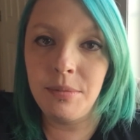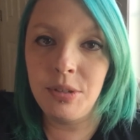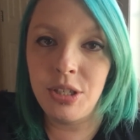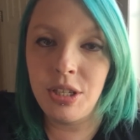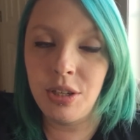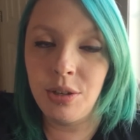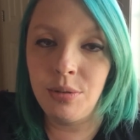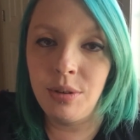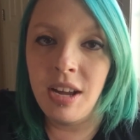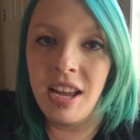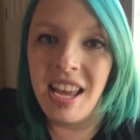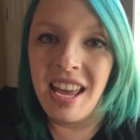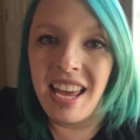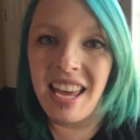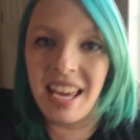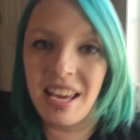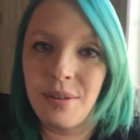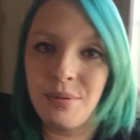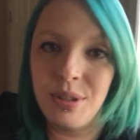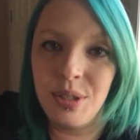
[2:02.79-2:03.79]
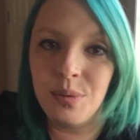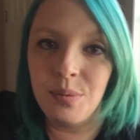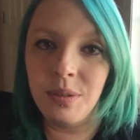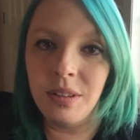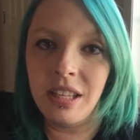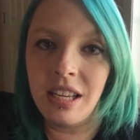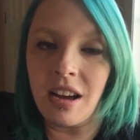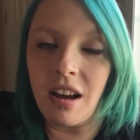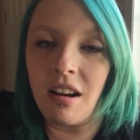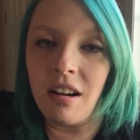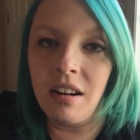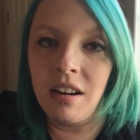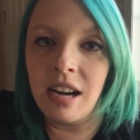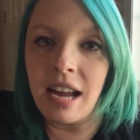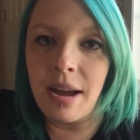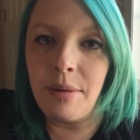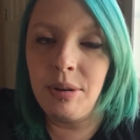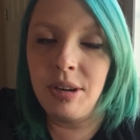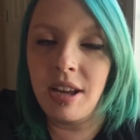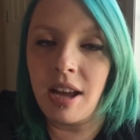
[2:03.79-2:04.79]
too, it was really hard.
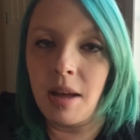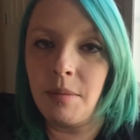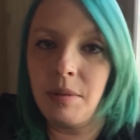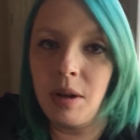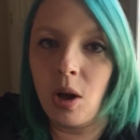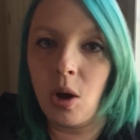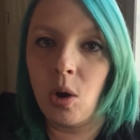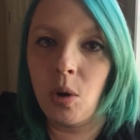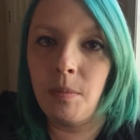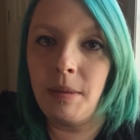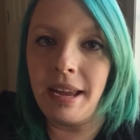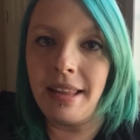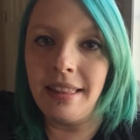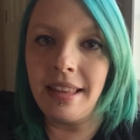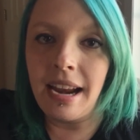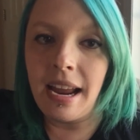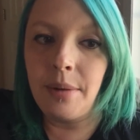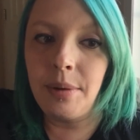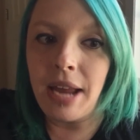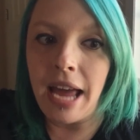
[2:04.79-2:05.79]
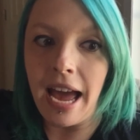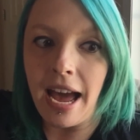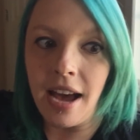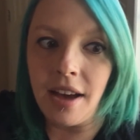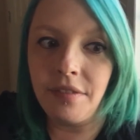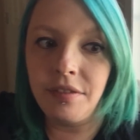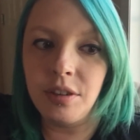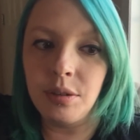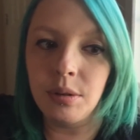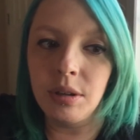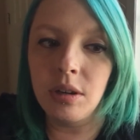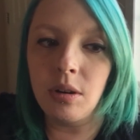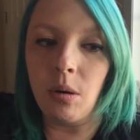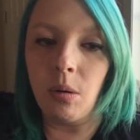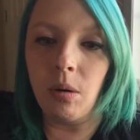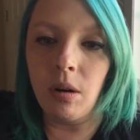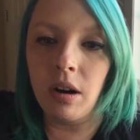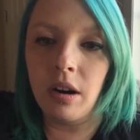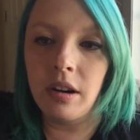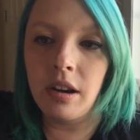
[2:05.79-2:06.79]
I would come home and then I would have to
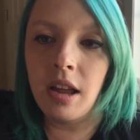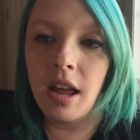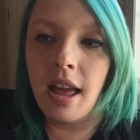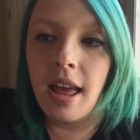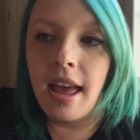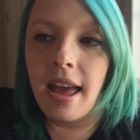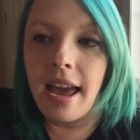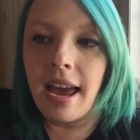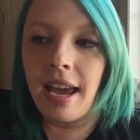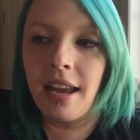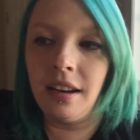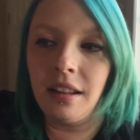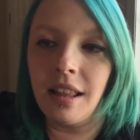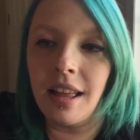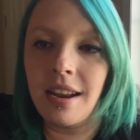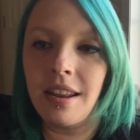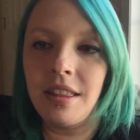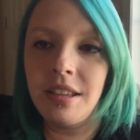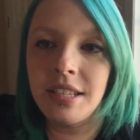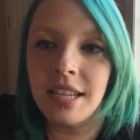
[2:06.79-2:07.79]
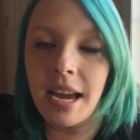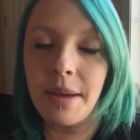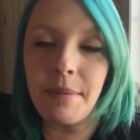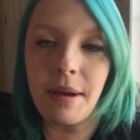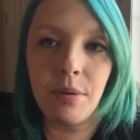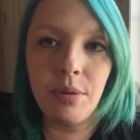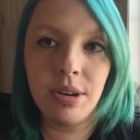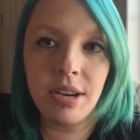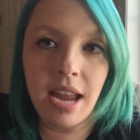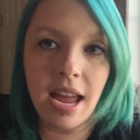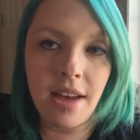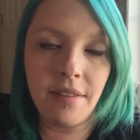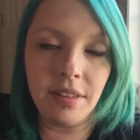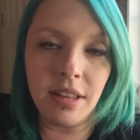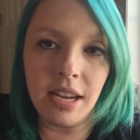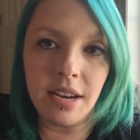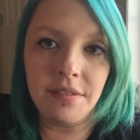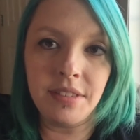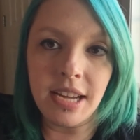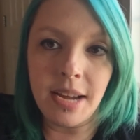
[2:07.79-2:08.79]
record, and a lot of the time I wouldn't have a
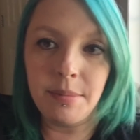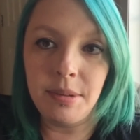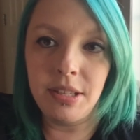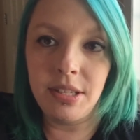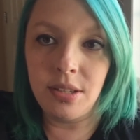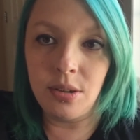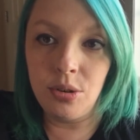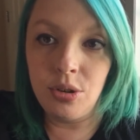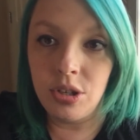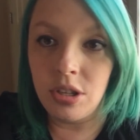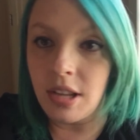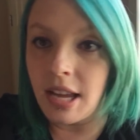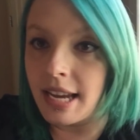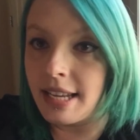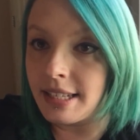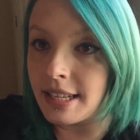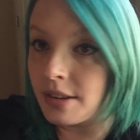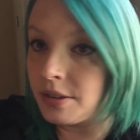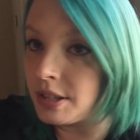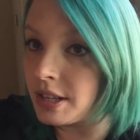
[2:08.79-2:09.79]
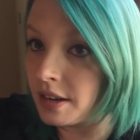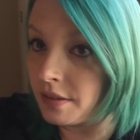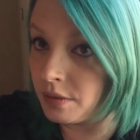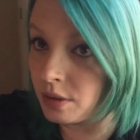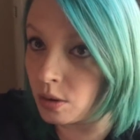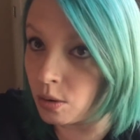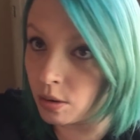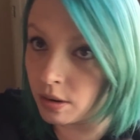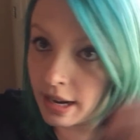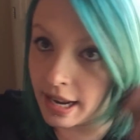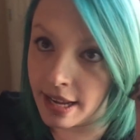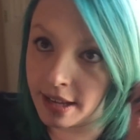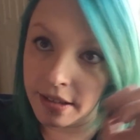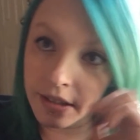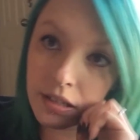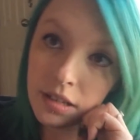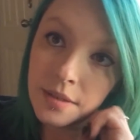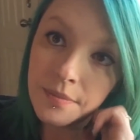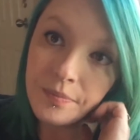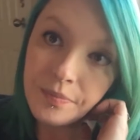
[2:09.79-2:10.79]
lot of time to socialize outside of
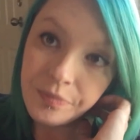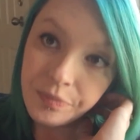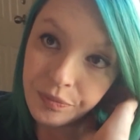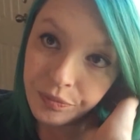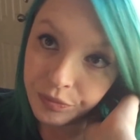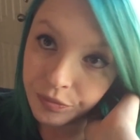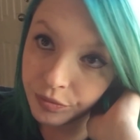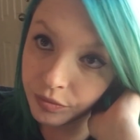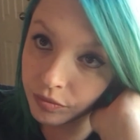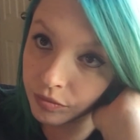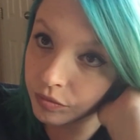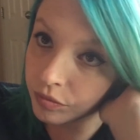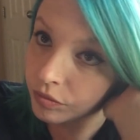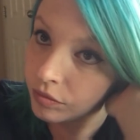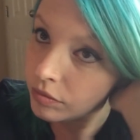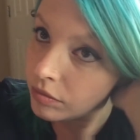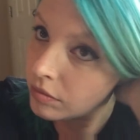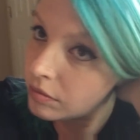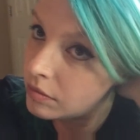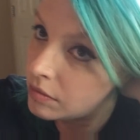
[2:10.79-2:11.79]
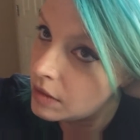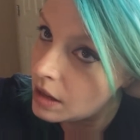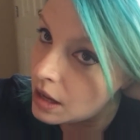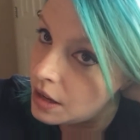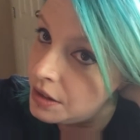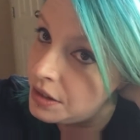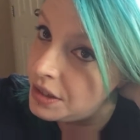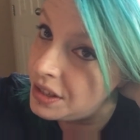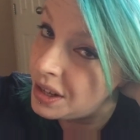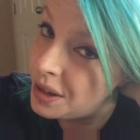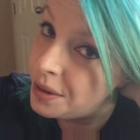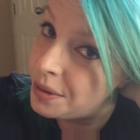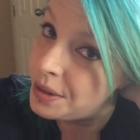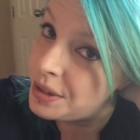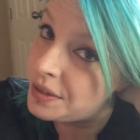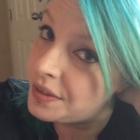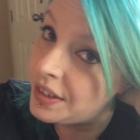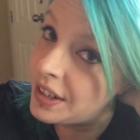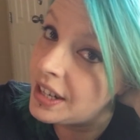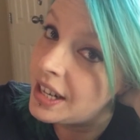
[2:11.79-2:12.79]
recordings. So it
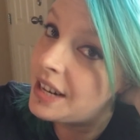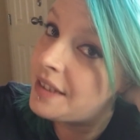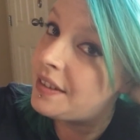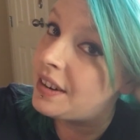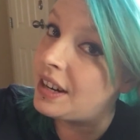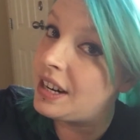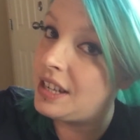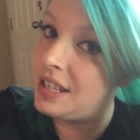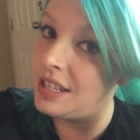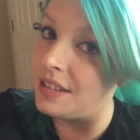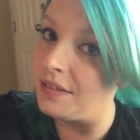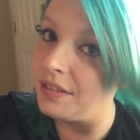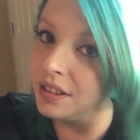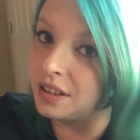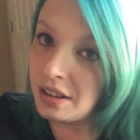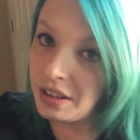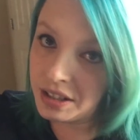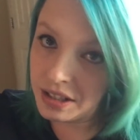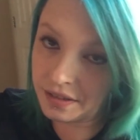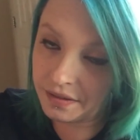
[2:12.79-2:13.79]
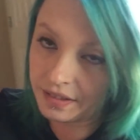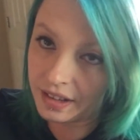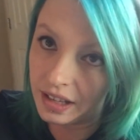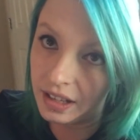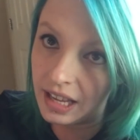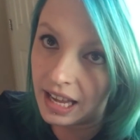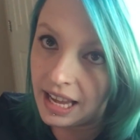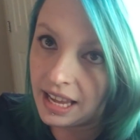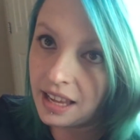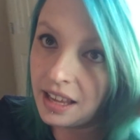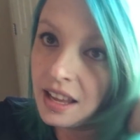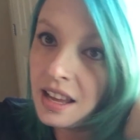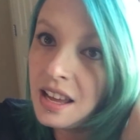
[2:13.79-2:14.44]
was very, very difficult to feel like